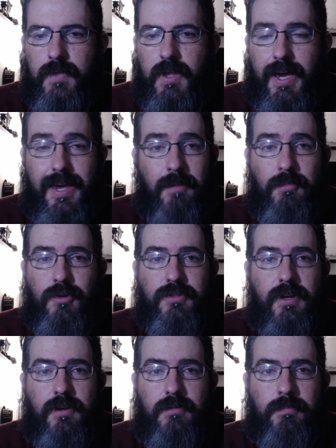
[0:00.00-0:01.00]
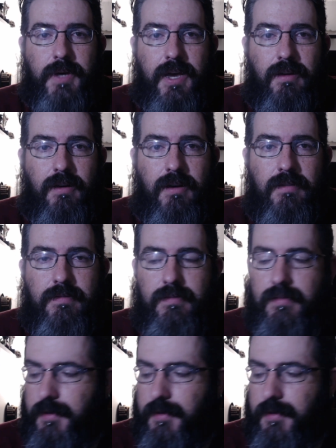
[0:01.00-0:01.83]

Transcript: Yeah, I got a motorcycle, paid off.